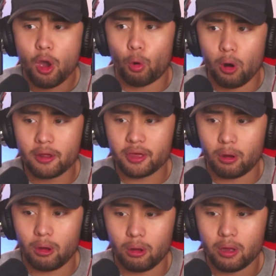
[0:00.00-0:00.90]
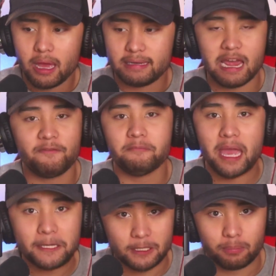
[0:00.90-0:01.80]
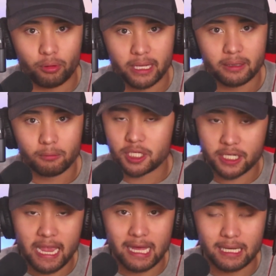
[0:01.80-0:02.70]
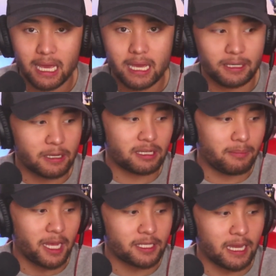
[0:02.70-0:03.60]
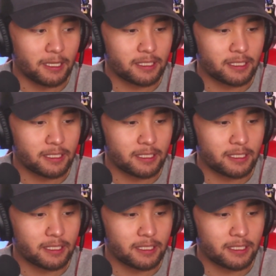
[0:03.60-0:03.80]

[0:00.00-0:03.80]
or the whole defamation point, which again doesn't make sense,